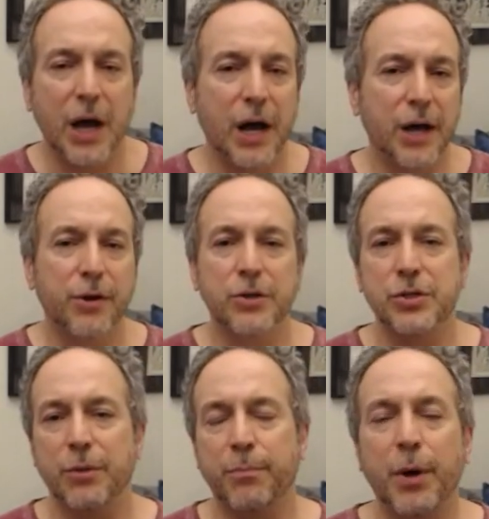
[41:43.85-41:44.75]
Uh, there's
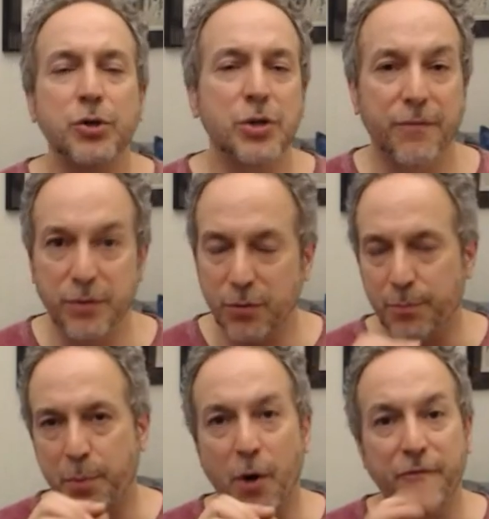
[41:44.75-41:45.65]
a bunch of different
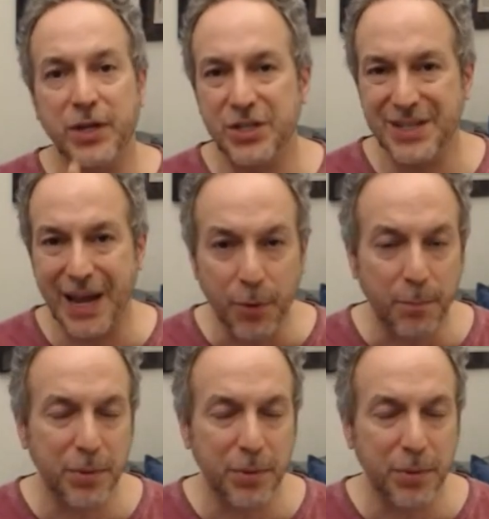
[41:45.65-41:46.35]
perfect staple